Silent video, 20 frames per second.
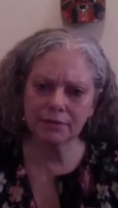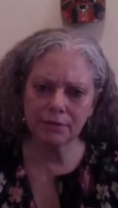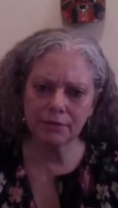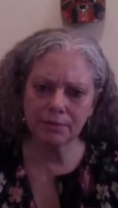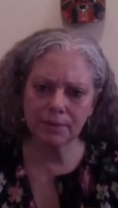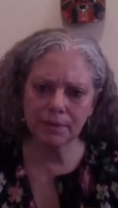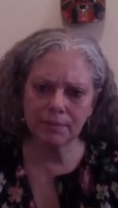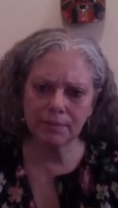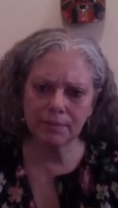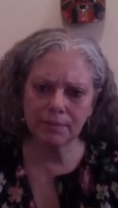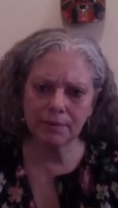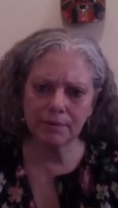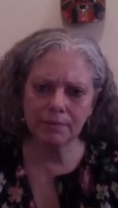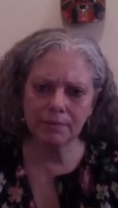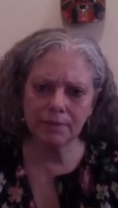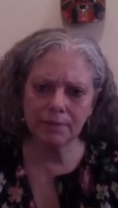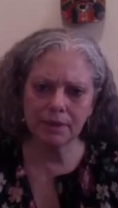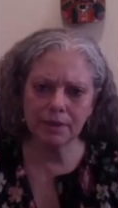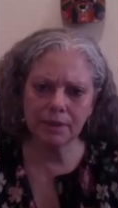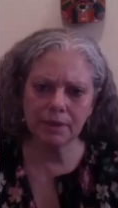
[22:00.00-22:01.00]
people
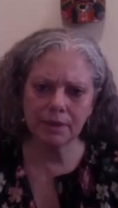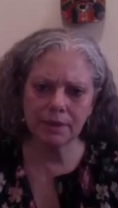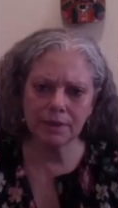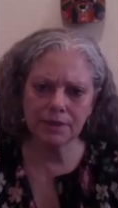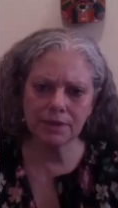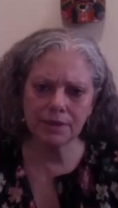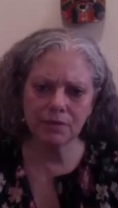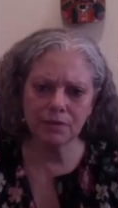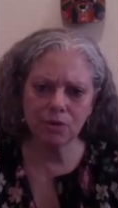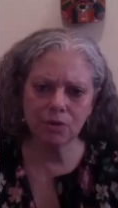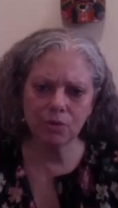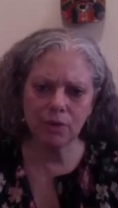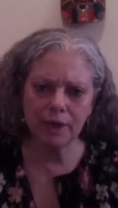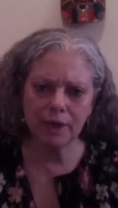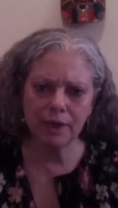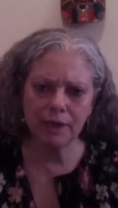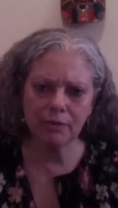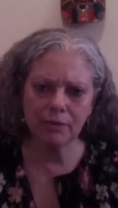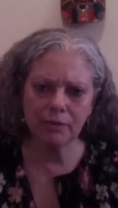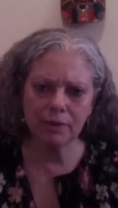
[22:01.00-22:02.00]
because of the way
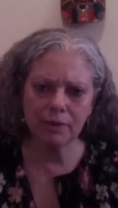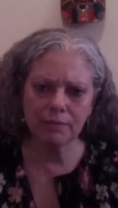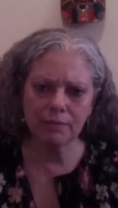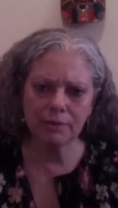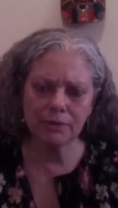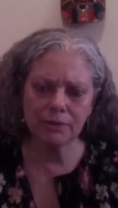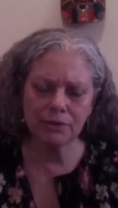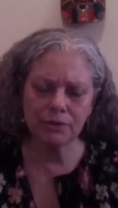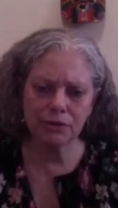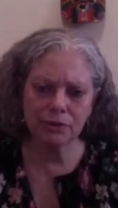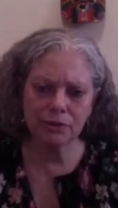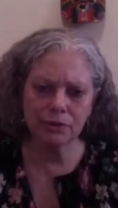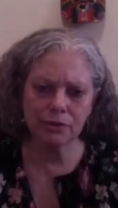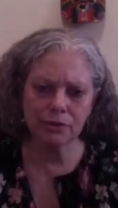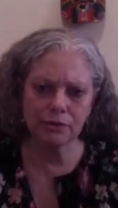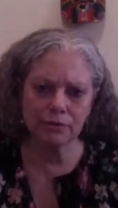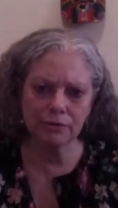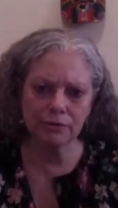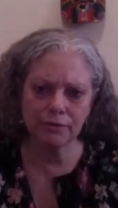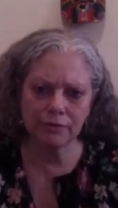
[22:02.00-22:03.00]
that we
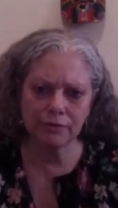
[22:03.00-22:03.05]
preserve